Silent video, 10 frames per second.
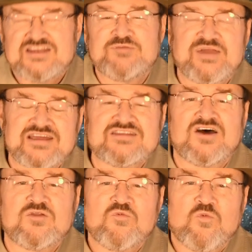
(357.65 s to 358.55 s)
depend
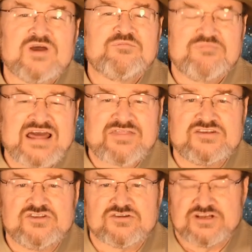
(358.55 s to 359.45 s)
on what
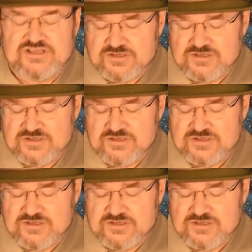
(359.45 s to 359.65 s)
method you're going to